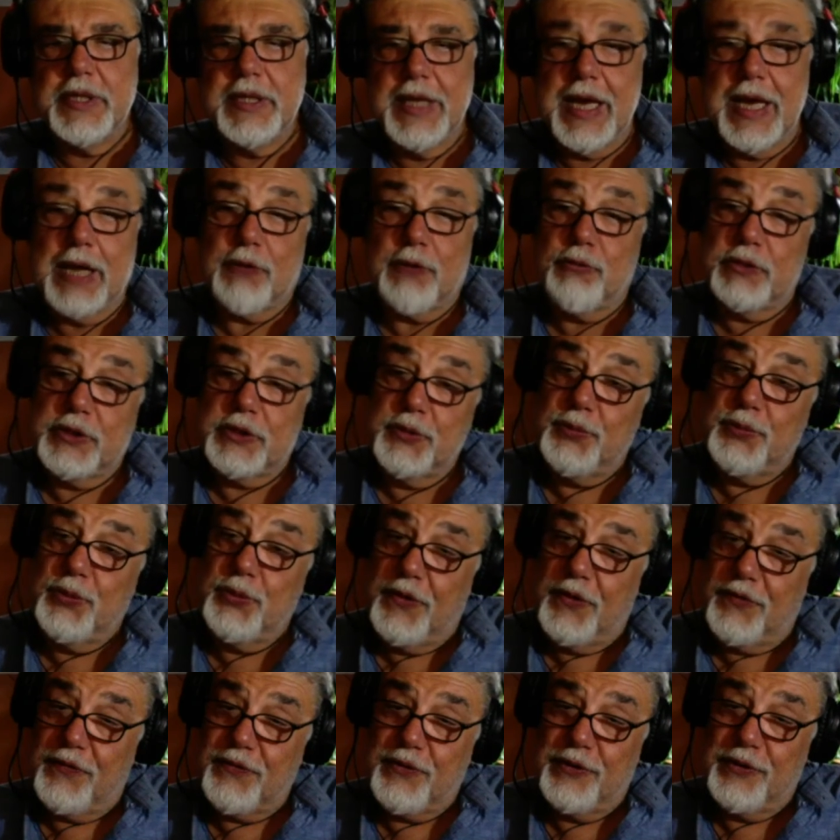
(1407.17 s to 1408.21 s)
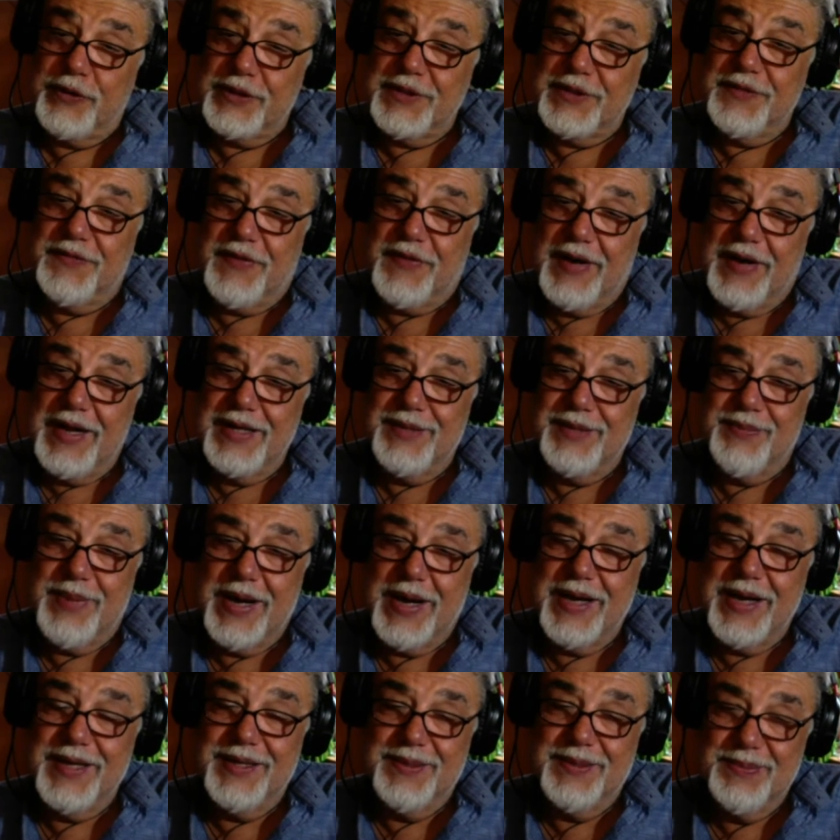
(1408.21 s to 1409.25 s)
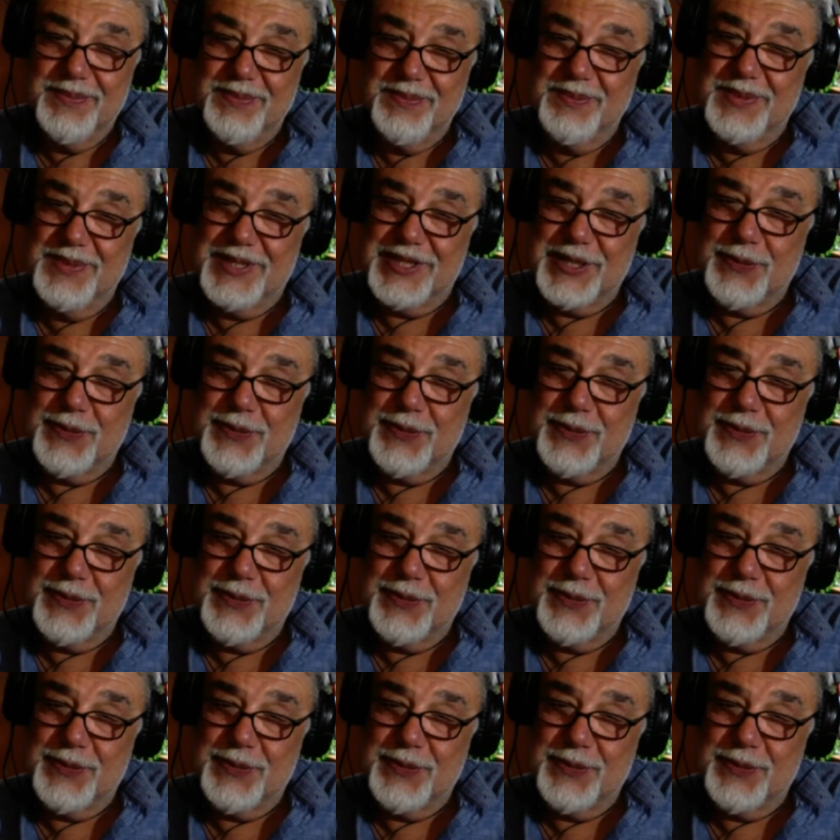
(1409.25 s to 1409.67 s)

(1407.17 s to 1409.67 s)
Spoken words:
of course, defined by Mr.